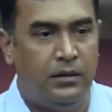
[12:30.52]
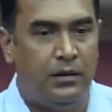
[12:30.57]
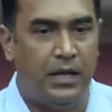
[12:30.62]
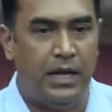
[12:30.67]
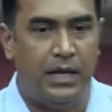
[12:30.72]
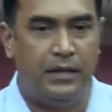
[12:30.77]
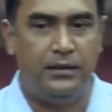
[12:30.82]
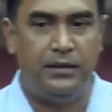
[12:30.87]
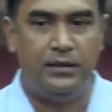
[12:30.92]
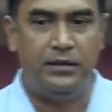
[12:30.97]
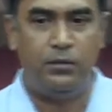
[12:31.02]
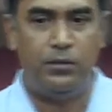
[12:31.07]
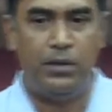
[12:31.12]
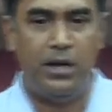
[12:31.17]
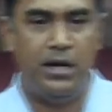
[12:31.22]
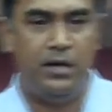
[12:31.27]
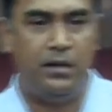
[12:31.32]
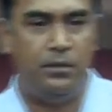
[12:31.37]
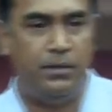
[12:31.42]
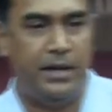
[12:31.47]
and this
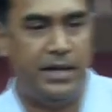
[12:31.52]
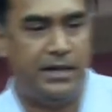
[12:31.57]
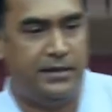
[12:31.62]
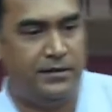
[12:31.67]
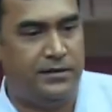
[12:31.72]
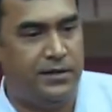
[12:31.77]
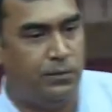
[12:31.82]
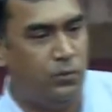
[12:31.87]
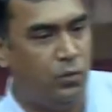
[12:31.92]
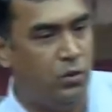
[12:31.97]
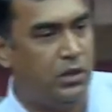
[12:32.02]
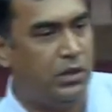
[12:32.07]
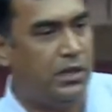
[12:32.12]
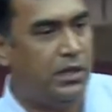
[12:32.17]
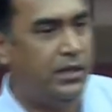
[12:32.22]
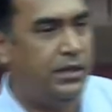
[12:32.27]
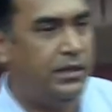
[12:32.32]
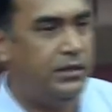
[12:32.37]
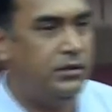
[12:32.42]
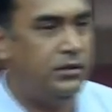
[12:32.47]
plant Paris
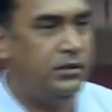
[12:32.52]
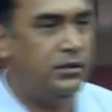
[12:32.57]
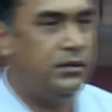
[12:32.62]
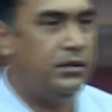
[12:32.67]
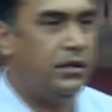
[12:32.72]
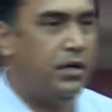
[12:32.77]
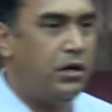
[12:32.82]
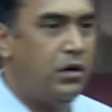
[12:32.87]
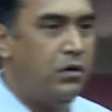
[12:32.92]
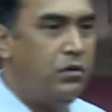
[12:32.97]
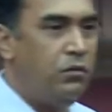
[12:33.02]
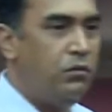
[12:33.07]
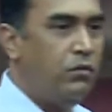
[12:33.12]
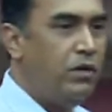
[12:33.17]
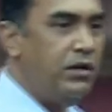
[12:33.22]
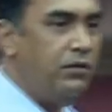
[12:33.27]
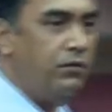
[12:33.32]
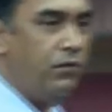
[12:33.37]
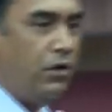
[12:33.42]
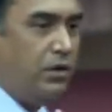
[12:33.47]
japonica is around
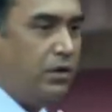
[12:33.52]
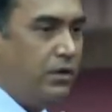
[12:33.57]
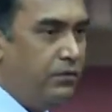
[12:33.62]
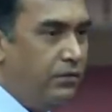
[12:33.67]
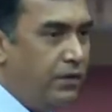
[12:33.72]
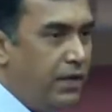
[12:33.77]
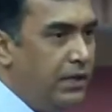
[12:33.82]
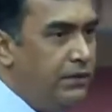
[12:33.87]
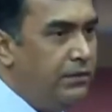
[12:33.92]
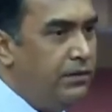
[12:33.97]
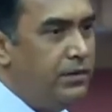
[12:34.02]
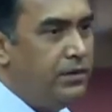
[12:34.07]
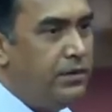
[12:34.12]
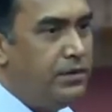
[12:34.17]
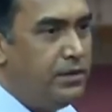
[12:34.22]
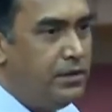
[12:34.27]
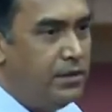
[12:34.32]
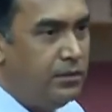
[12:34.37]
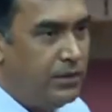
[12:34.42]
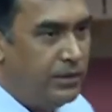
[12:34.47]
145
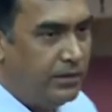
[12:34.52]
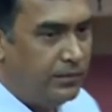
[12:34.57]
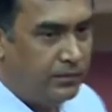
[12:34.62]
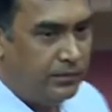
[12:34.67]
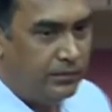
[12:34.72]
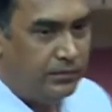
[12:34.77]
GB. It